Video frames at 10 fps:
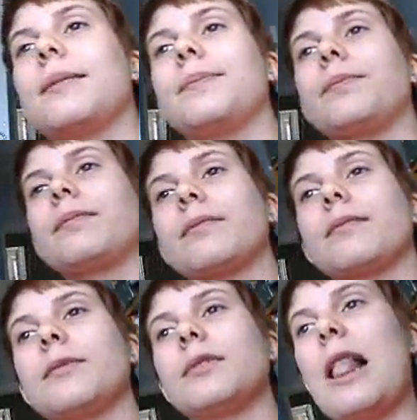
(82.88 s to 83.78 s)
um,
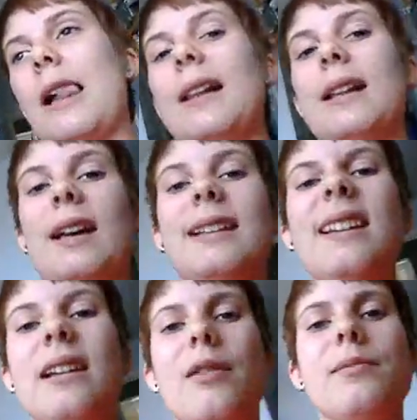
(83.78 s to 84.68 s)
yeah, I
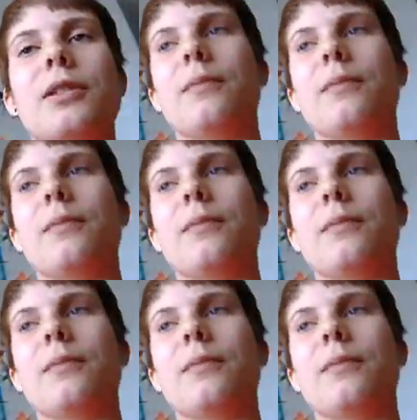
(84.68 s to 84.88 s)
say um